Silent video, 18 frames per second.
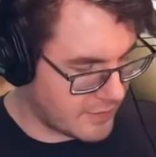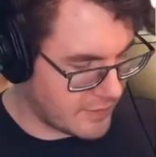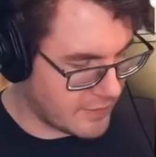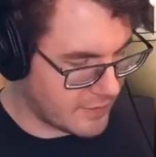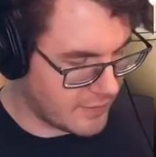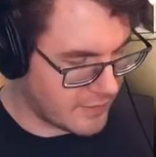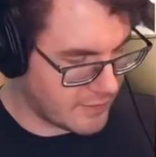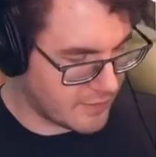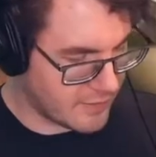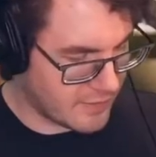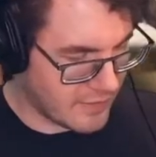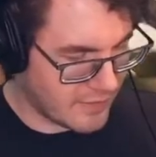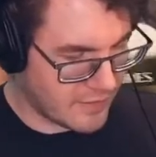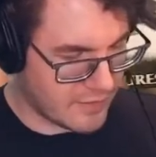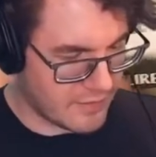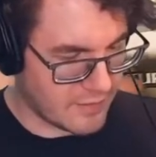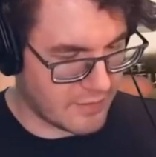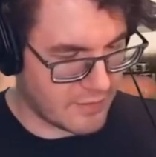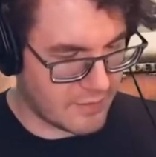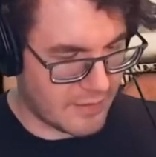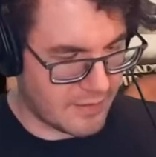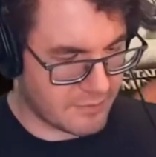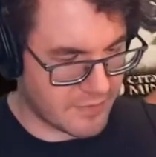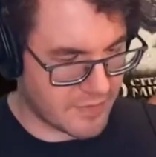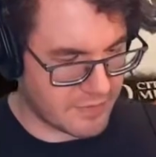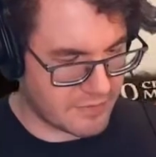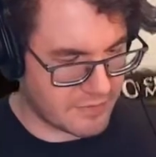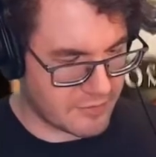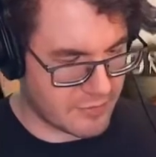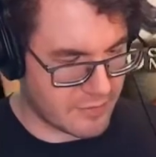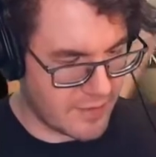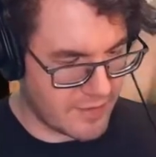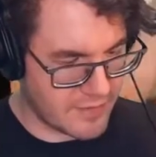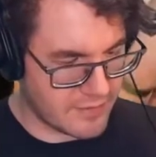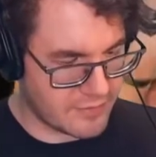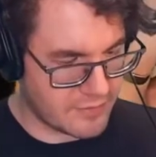And I'm gonna
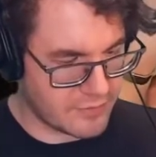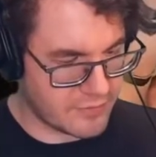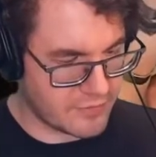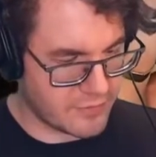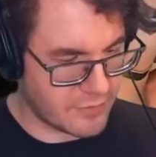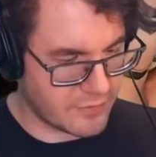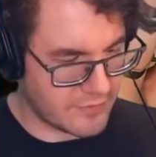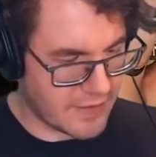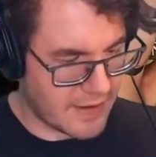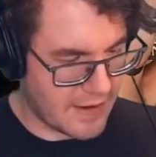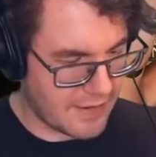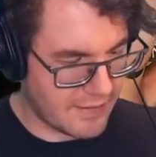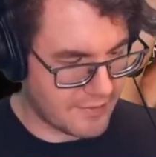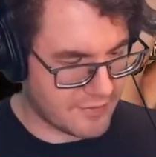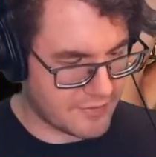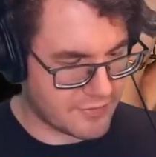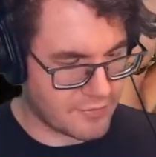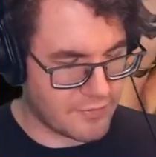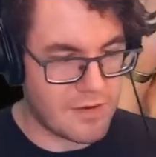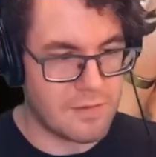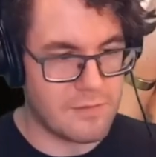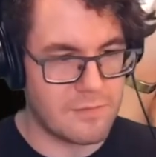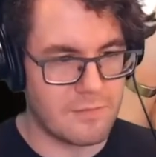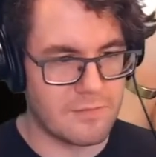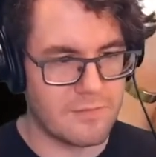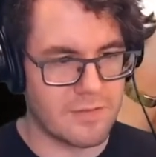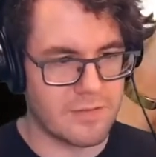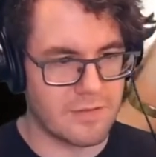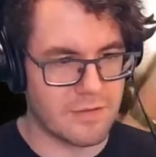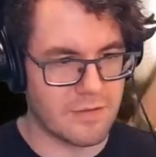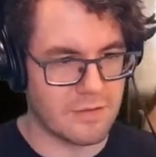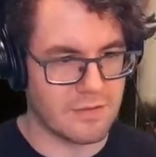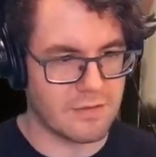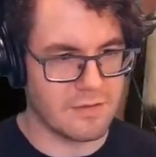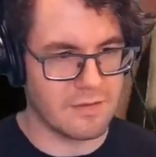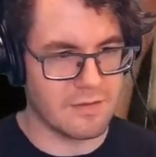try and do sort of a head swap with like